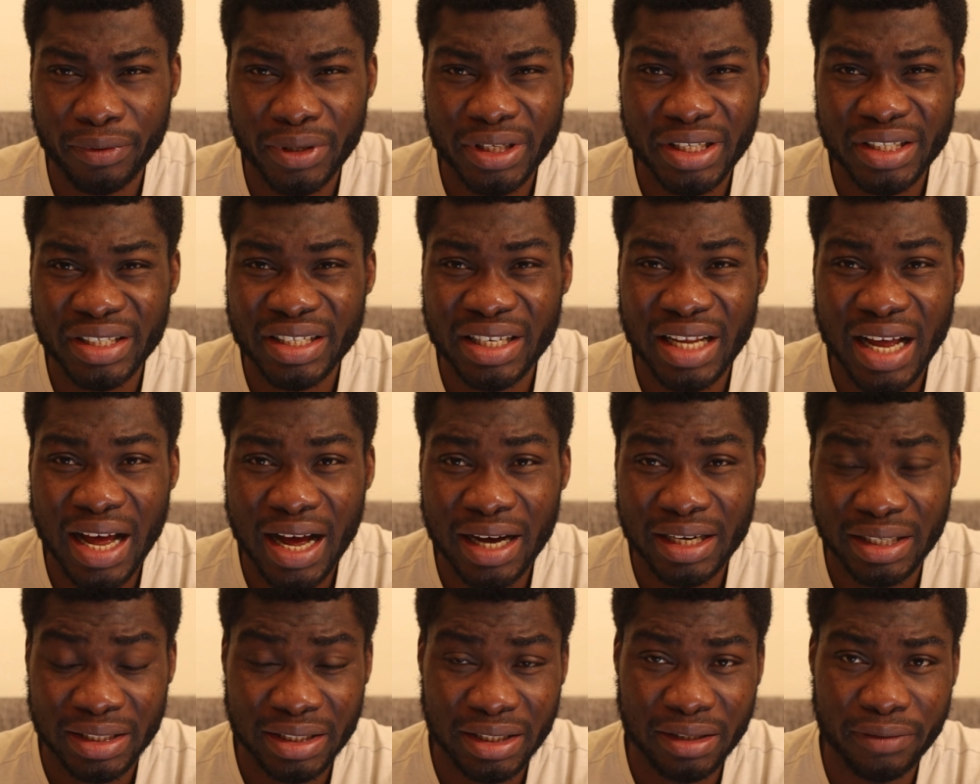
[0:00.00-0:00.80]
When it's
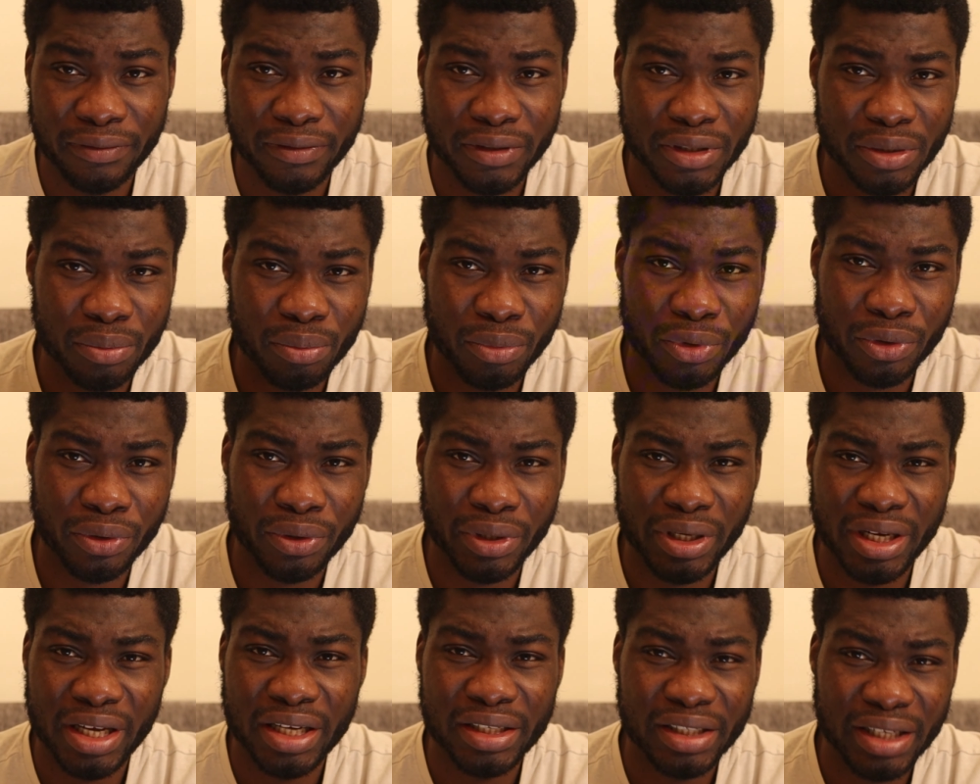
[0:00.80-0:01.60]
active, it's more
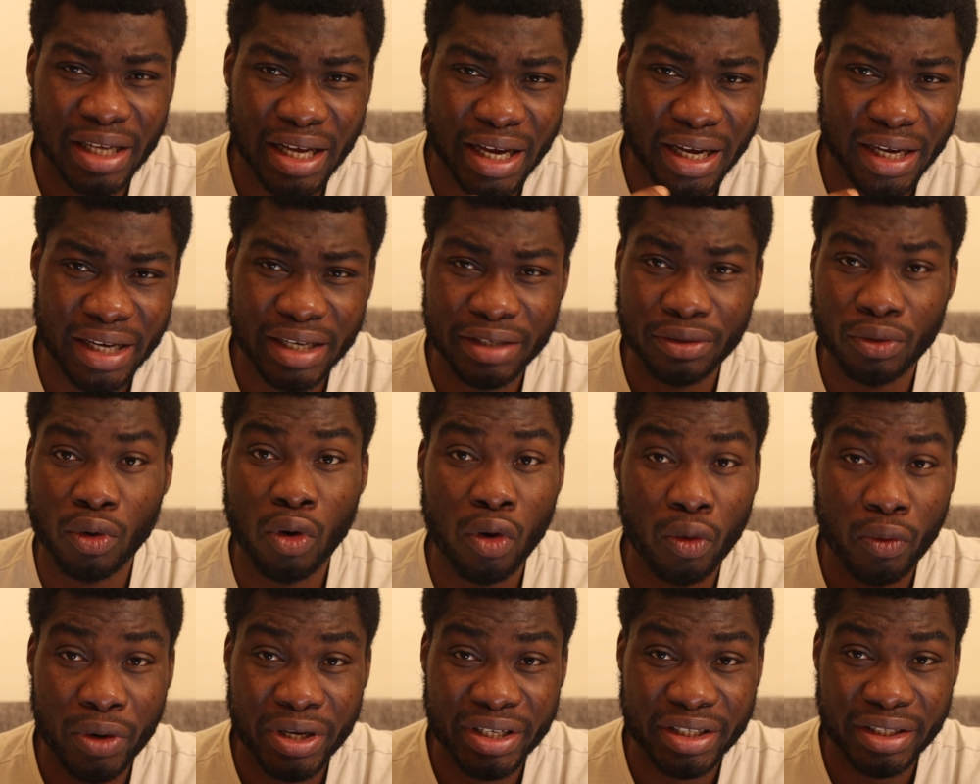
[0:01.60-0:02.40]
or less like it's
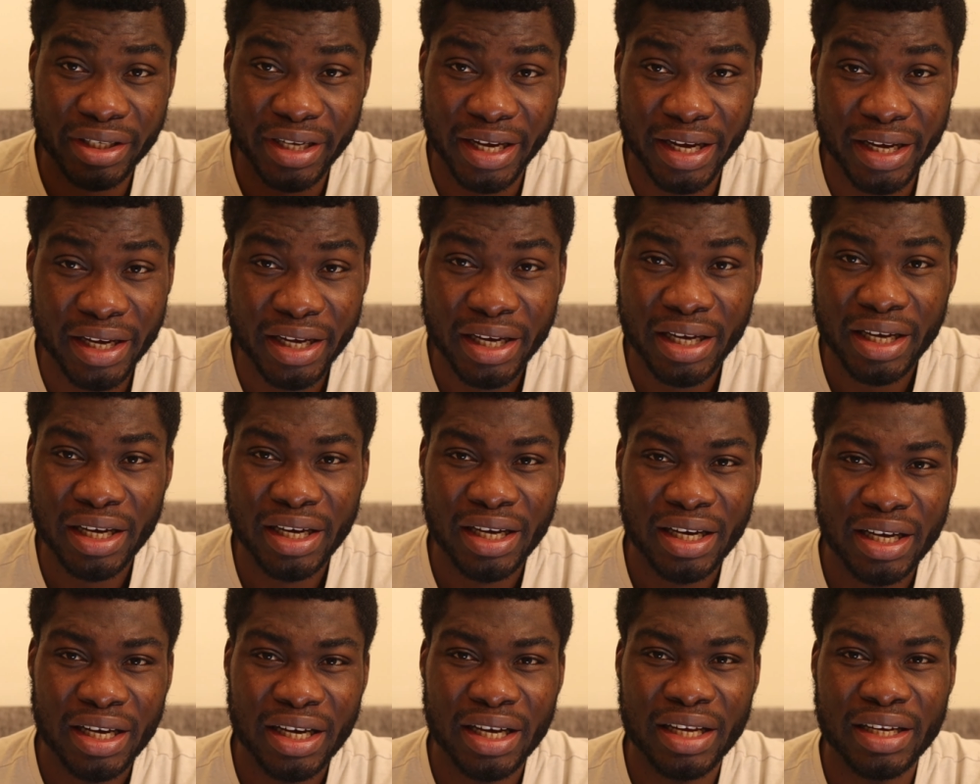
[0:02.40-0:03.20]
always there,
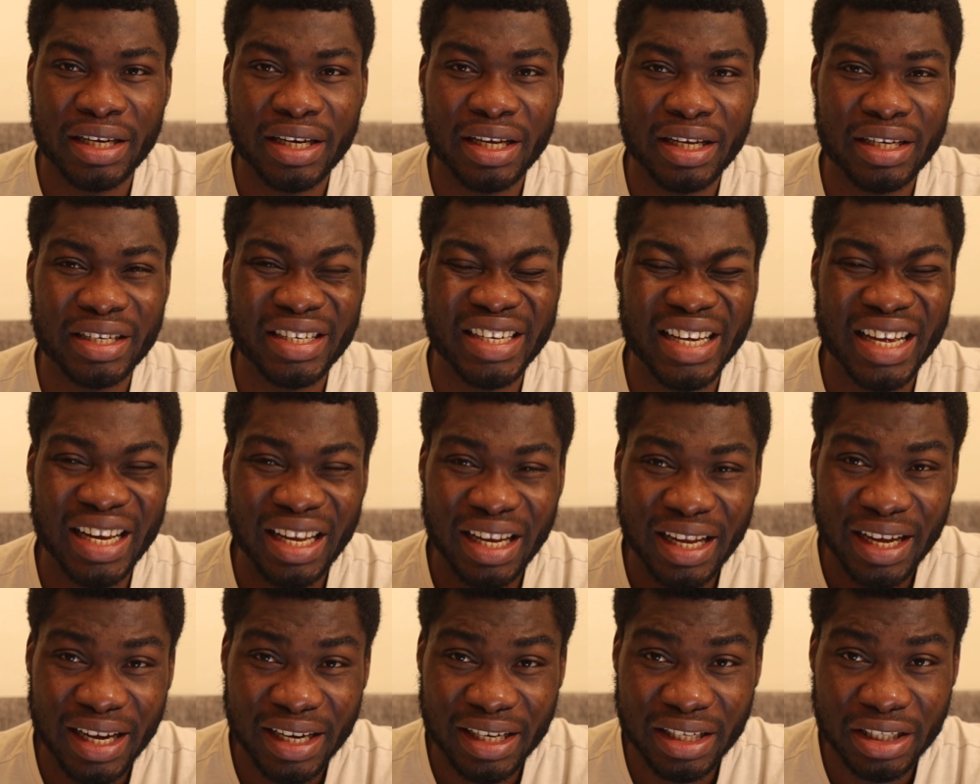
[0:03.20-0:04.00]
and then they are
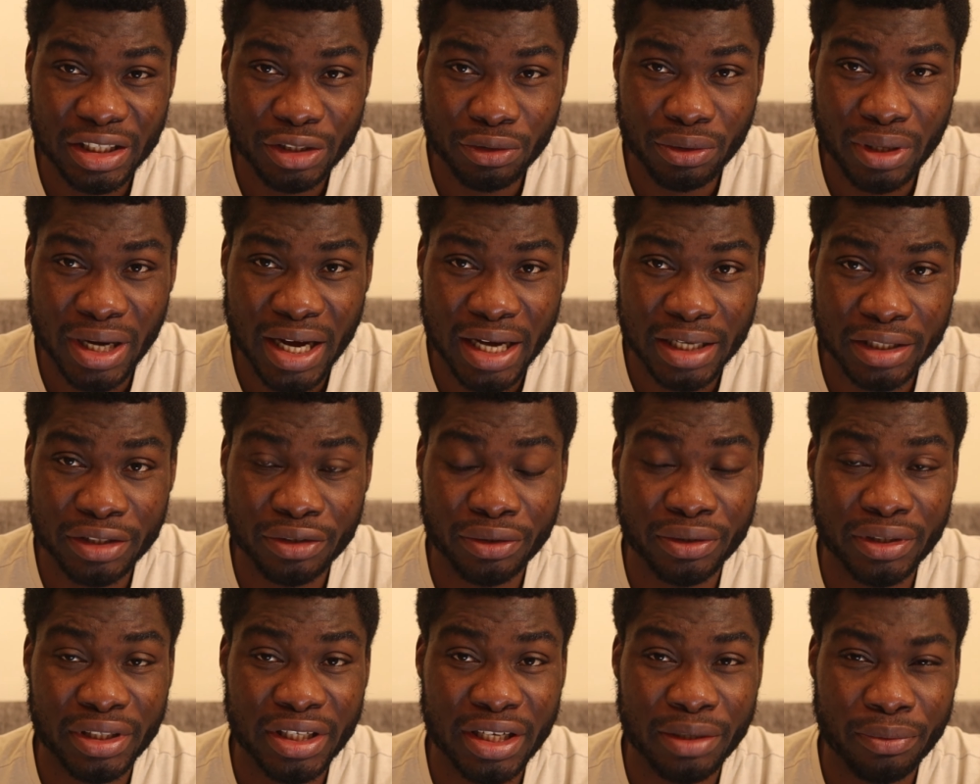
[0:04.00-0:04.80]
likely to act
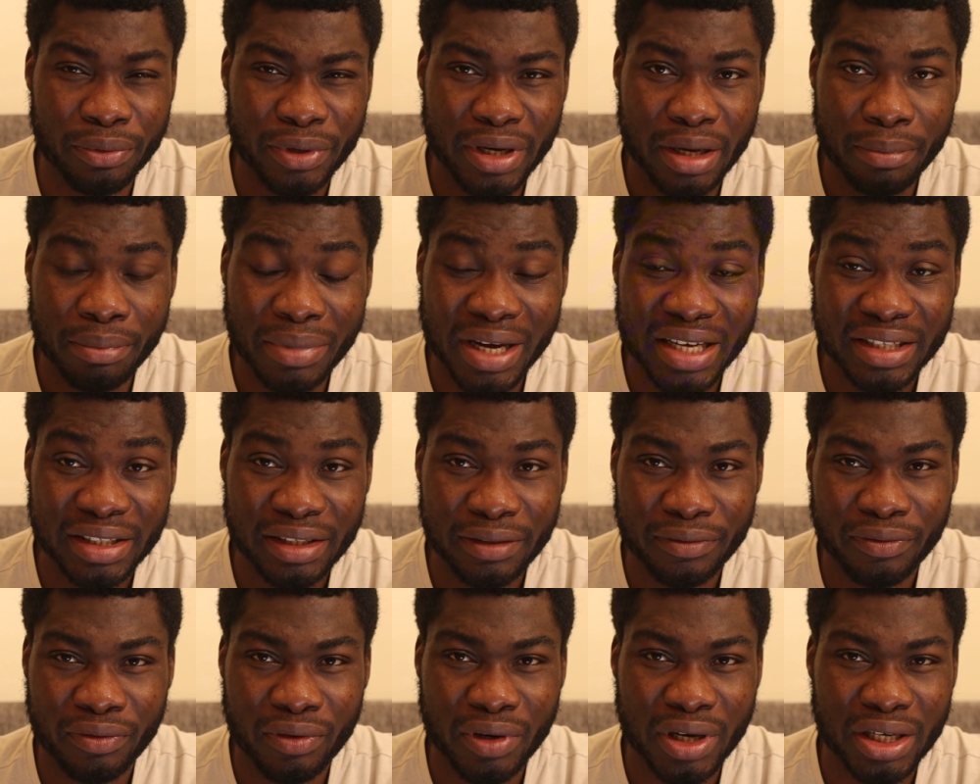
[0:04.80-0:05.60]
on them. With a
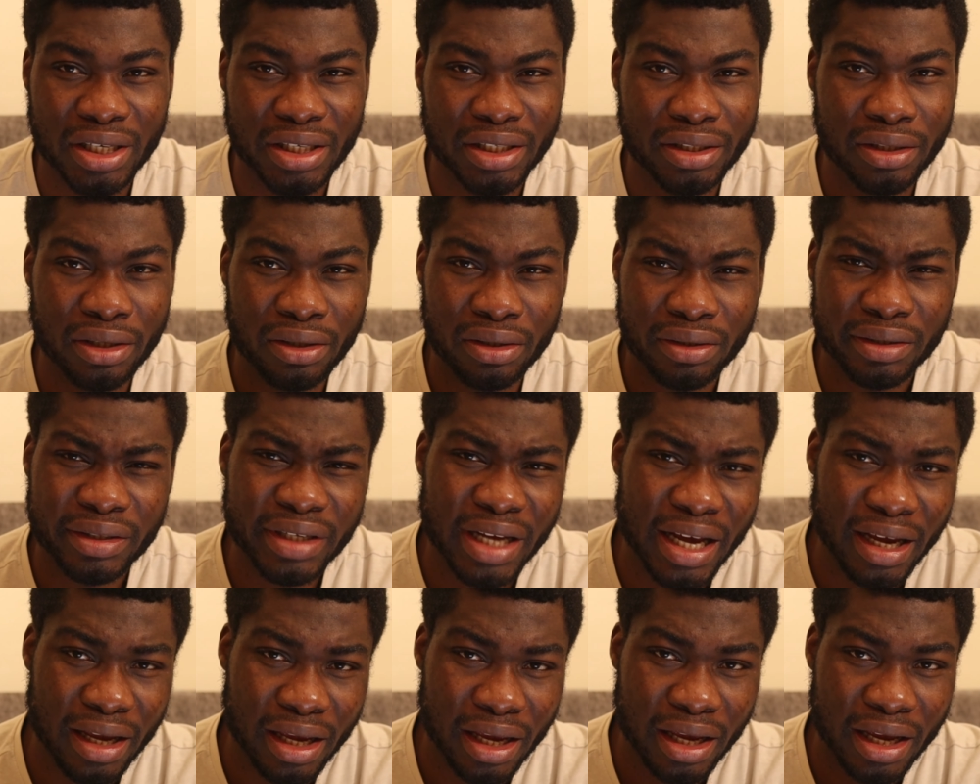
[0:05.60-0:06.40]
passive one, it looks
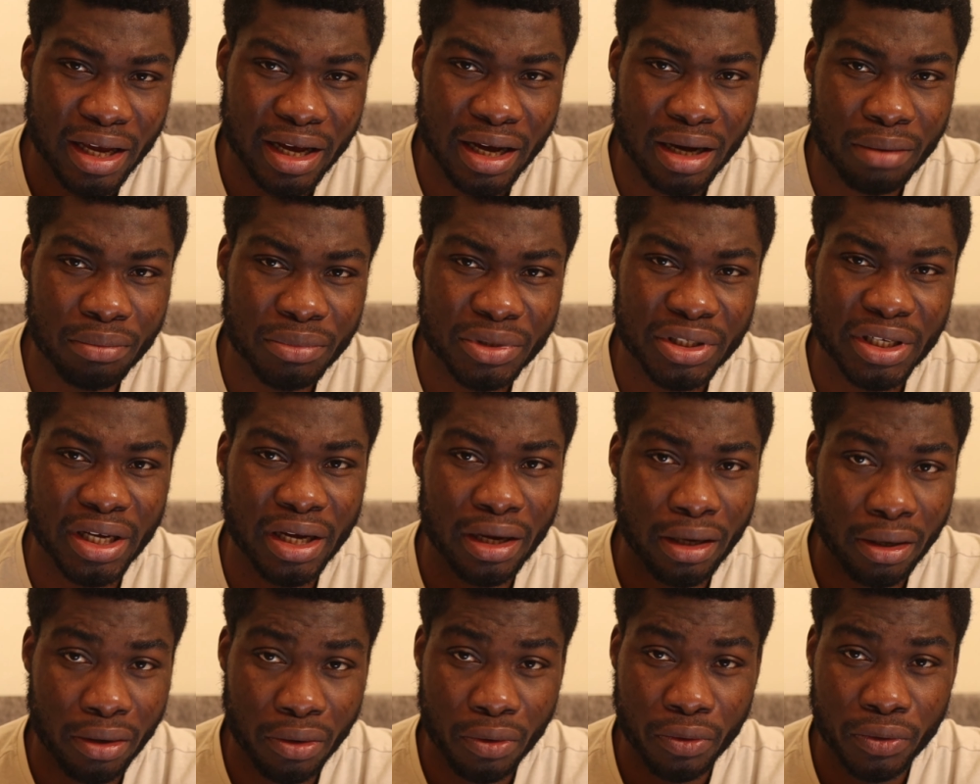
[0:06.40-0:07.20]
like it comes
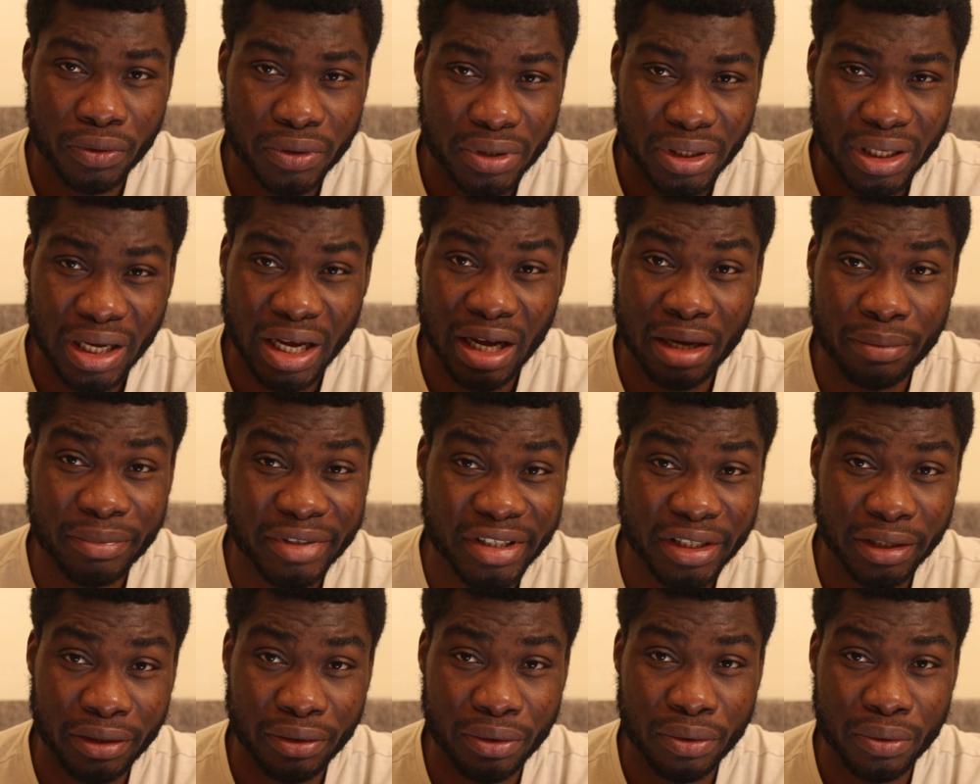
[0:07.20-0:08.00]
and goes,
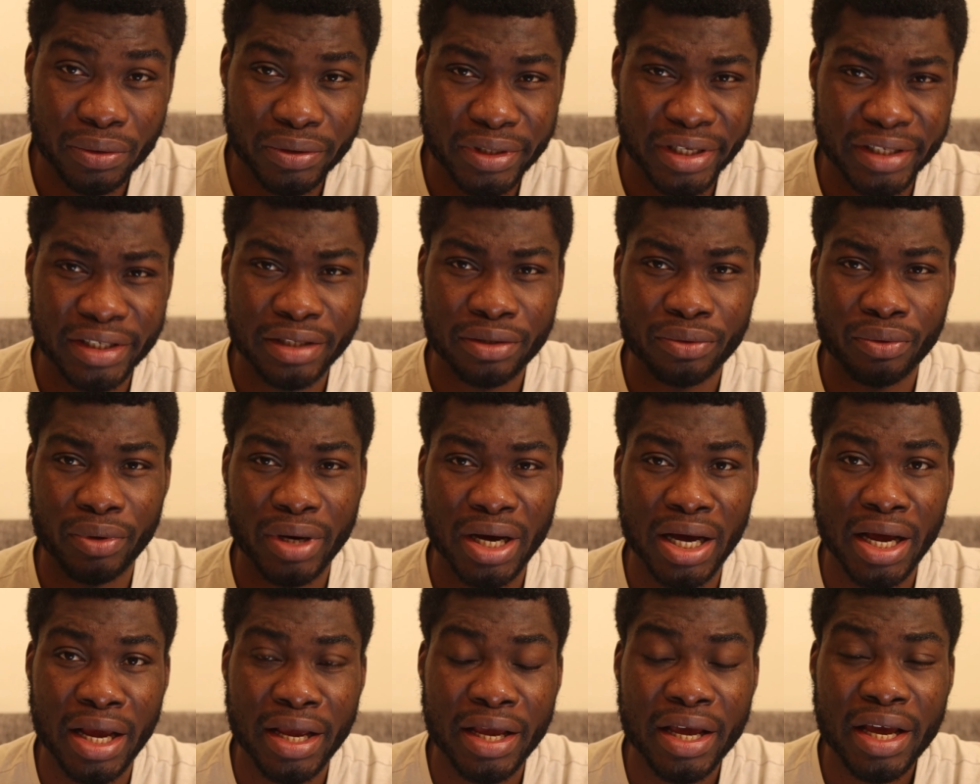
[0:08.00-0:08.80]
comes and goes. That is
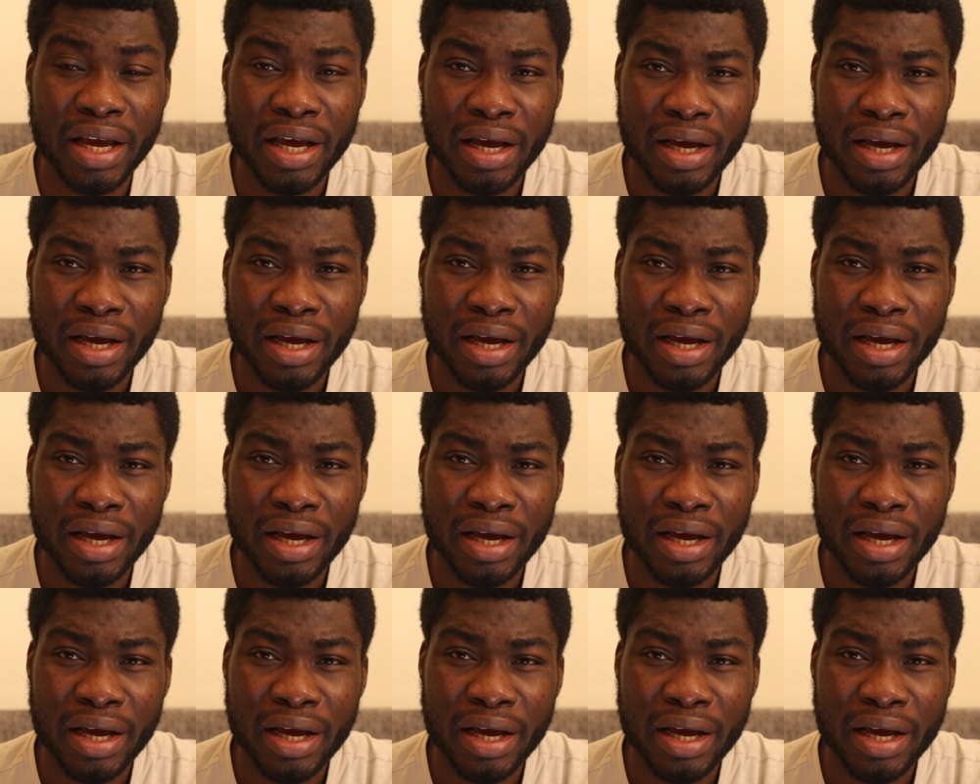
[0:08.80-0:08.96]
why